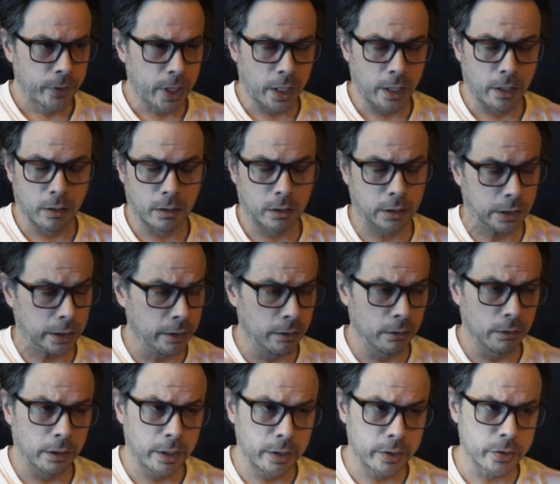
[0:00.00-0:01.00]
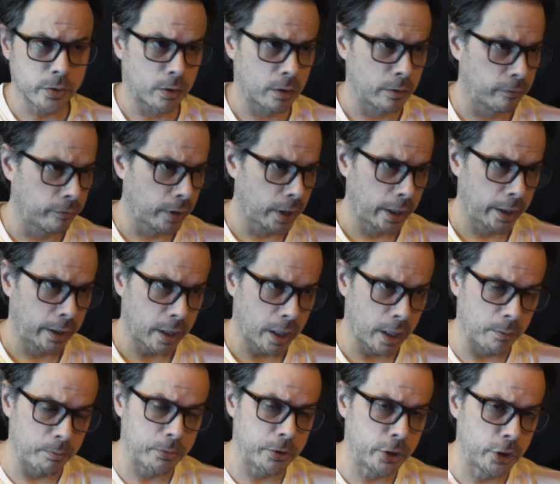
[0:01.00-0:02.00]
that are clearly sort of like
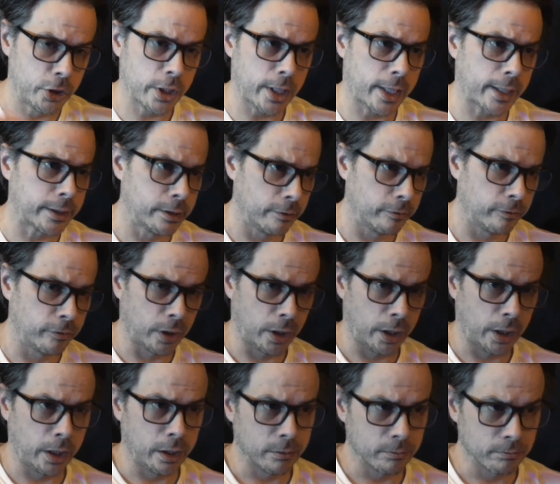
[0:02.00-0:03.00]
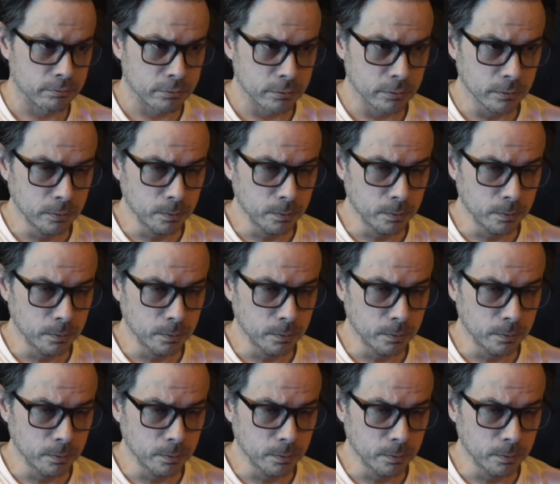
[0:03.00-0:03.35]
objectively